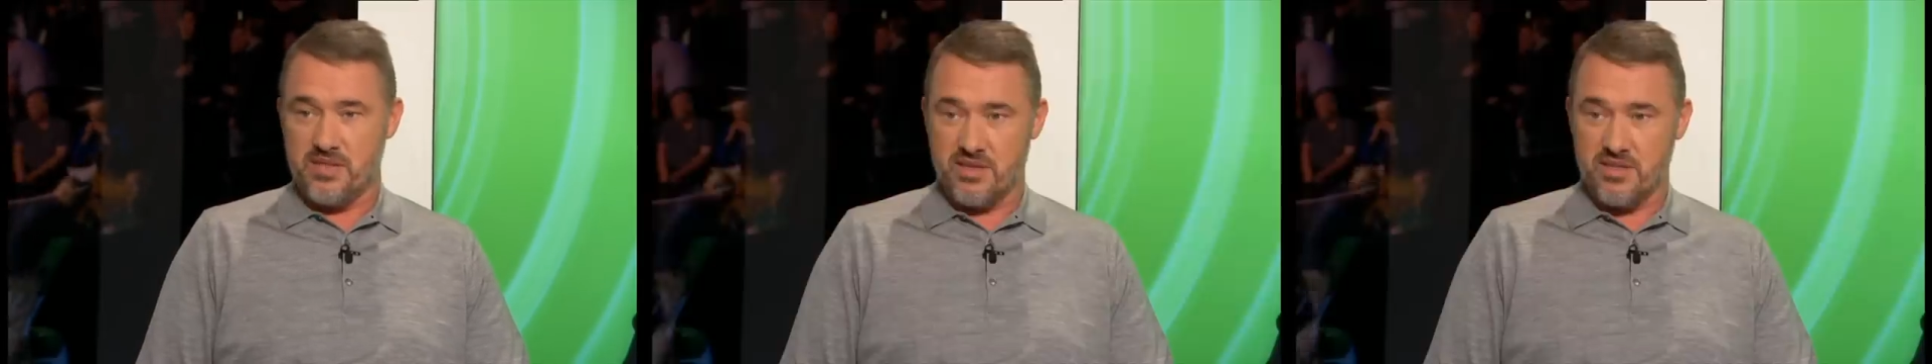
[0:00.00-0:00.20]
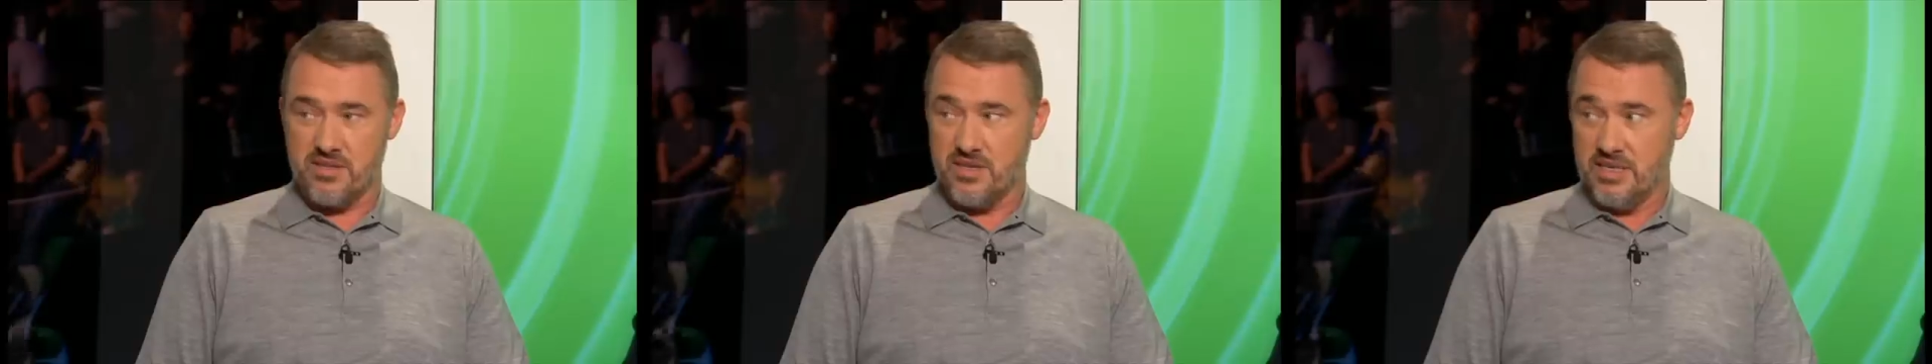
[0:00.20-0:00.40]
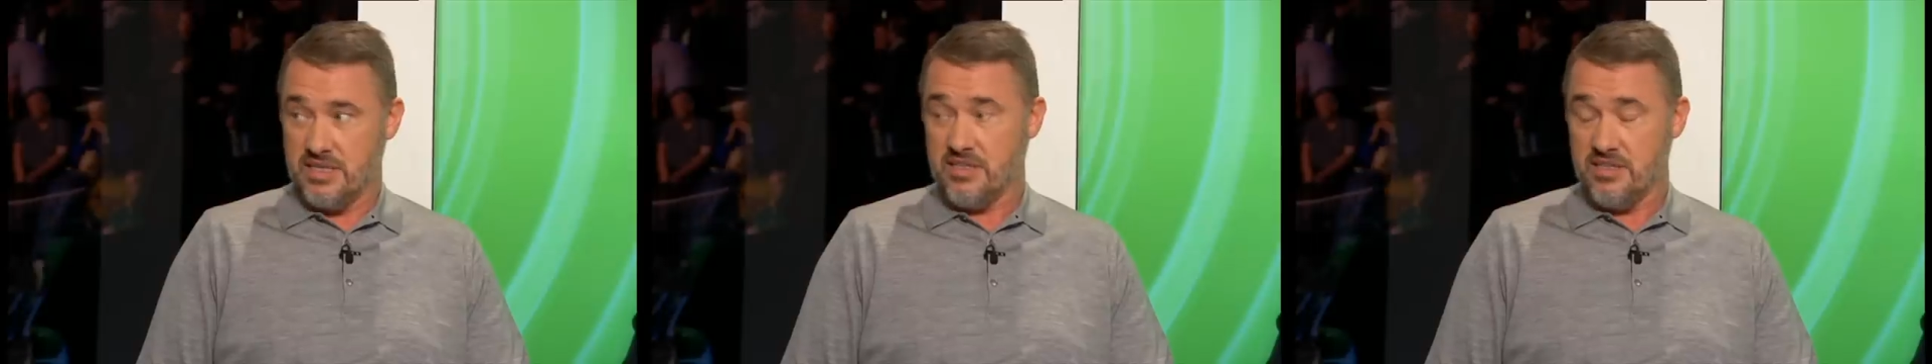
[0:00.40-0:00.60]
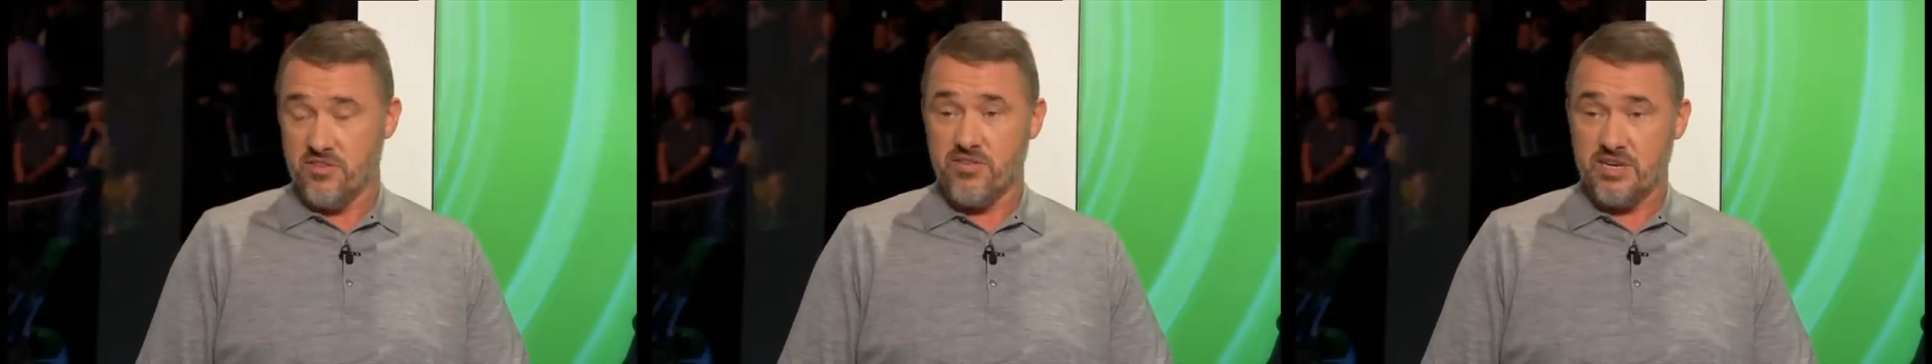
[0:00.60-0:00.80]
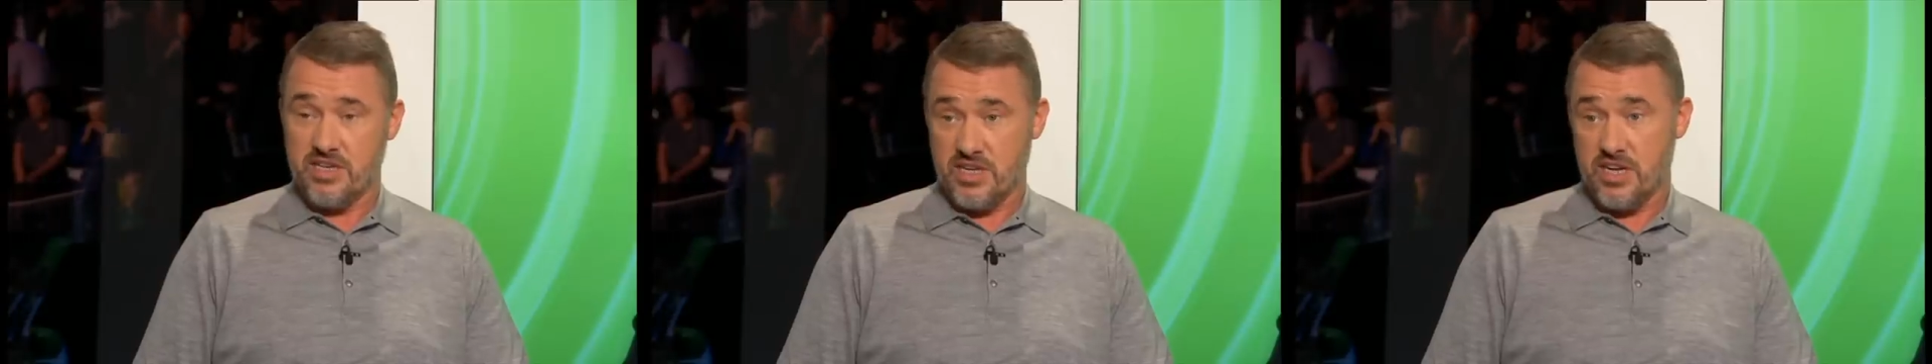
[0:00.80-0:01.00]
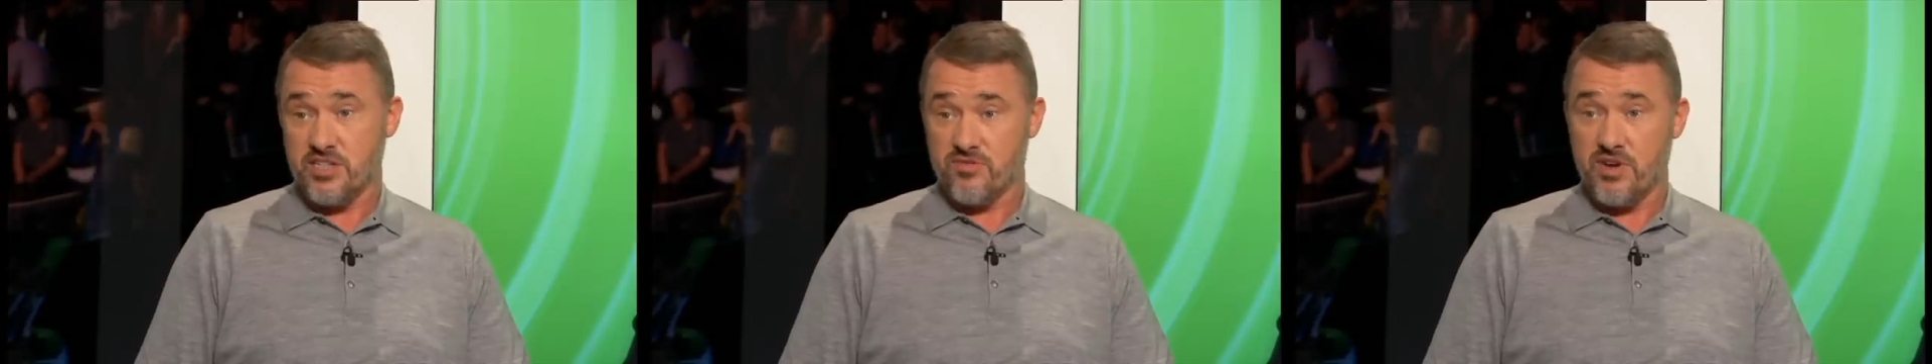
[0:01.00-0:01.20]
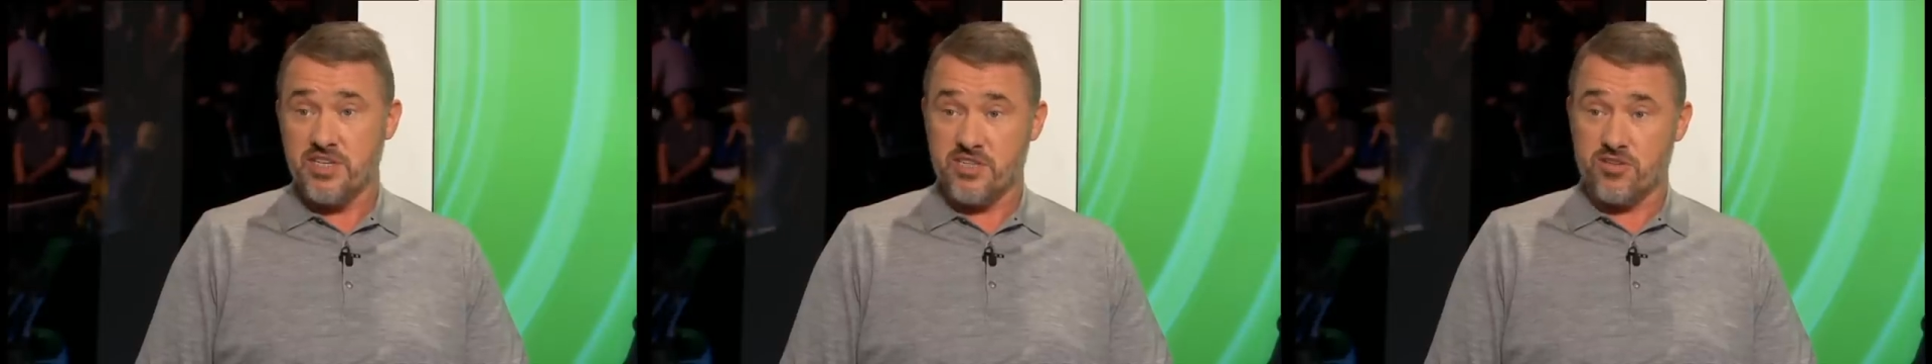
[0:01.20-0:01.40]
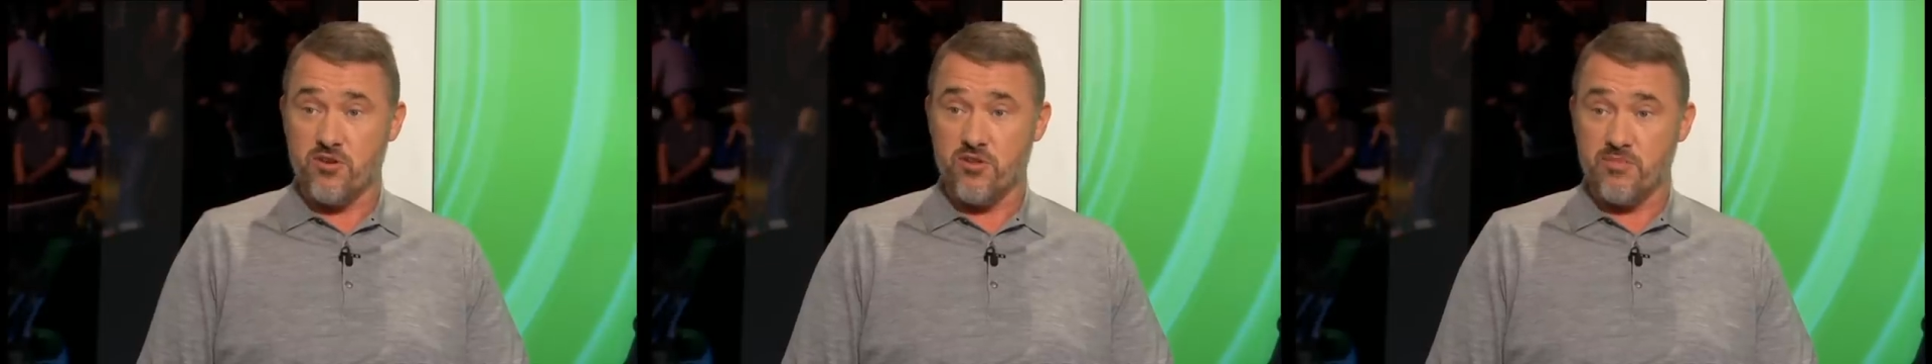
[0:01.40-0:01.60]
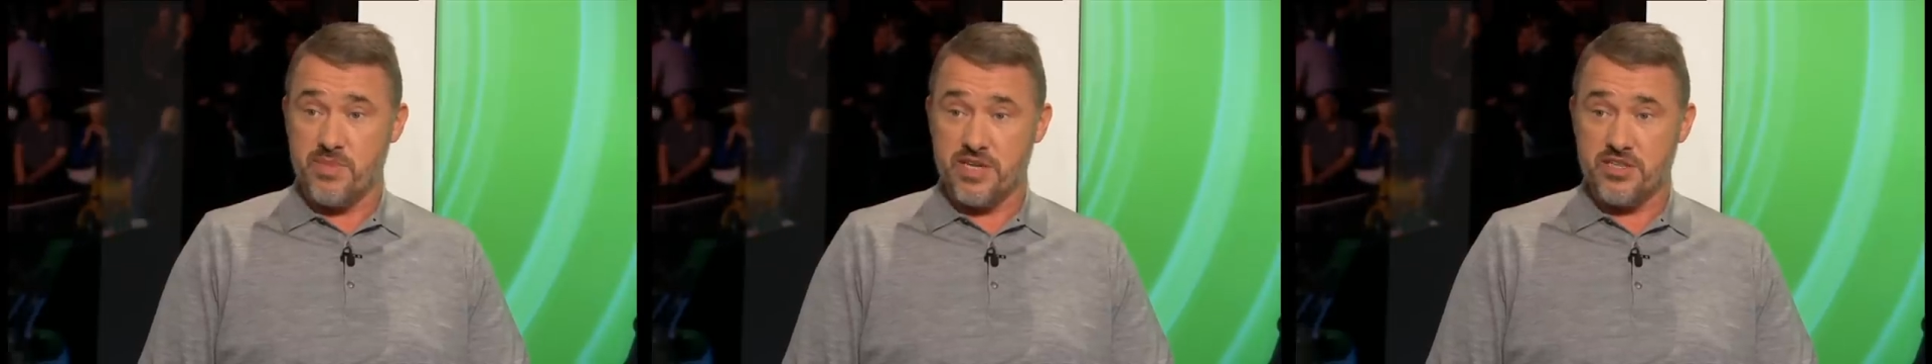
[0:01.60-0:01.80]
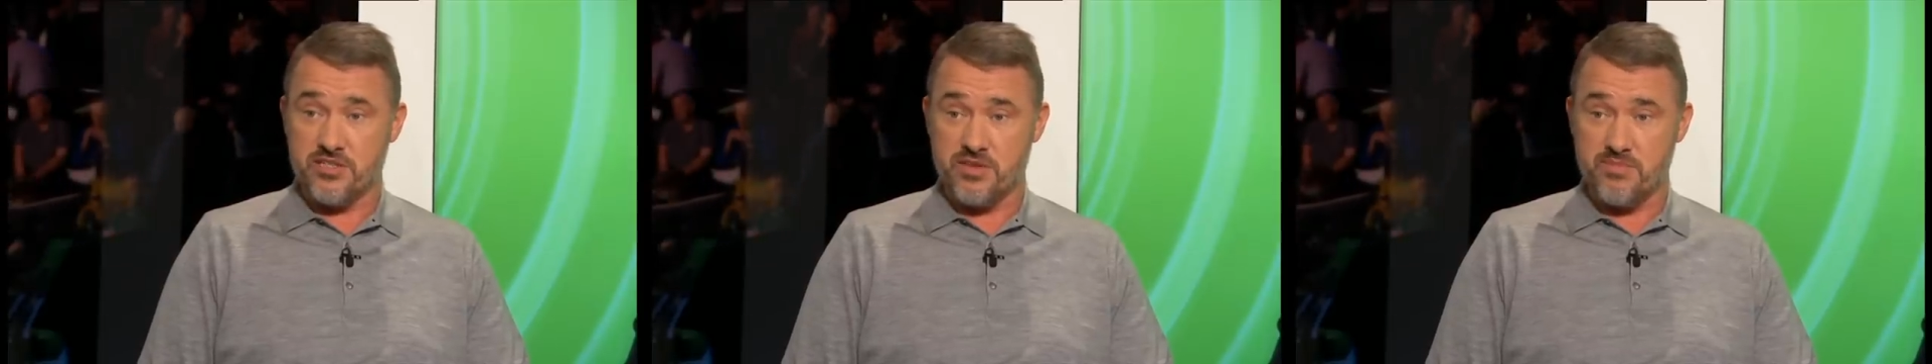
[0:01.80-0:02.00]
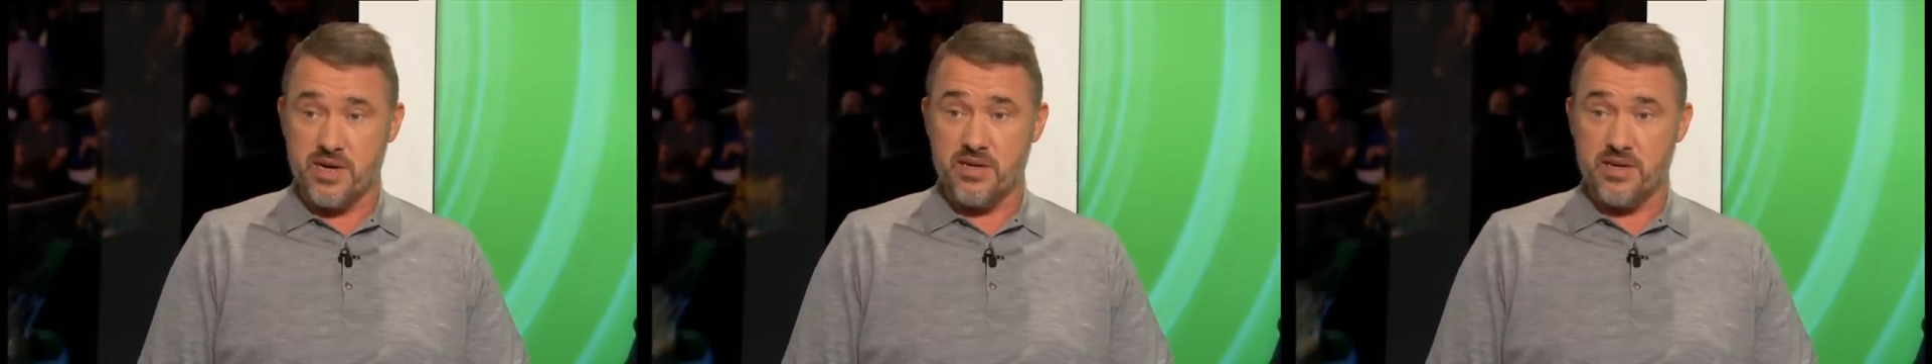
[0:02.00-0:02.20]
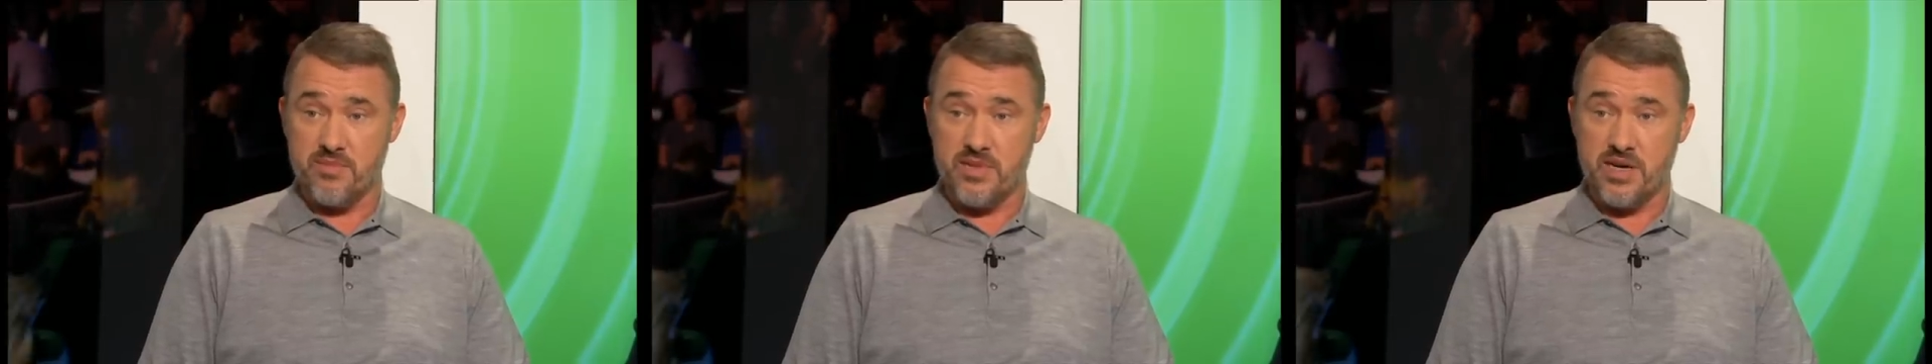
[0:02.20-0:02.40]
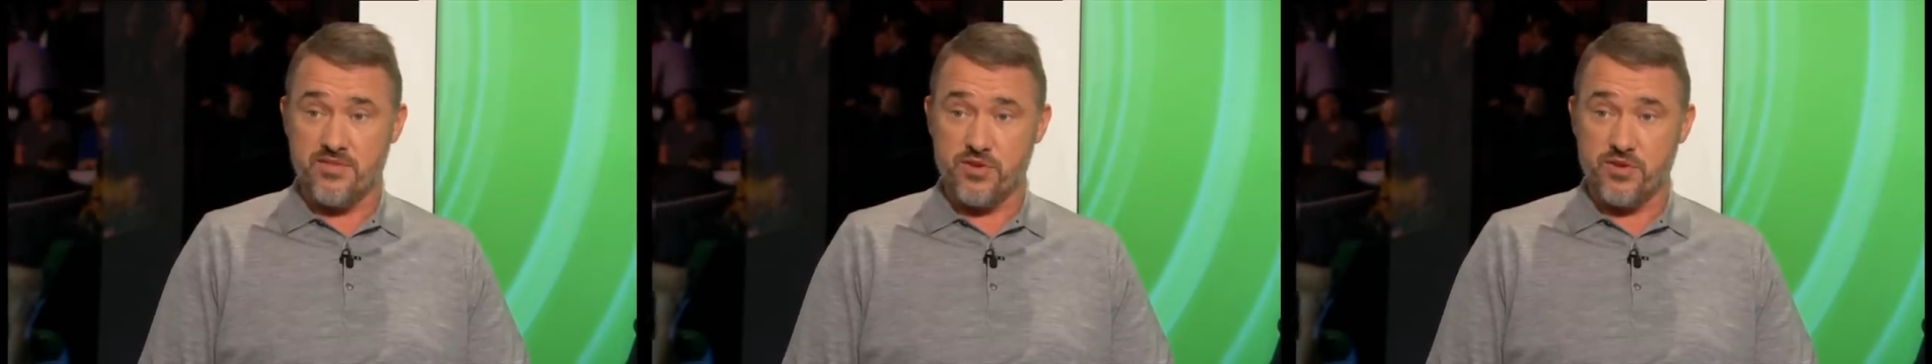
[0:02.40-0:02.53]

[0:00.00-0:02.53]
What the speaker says: it's right to call them majors in my view.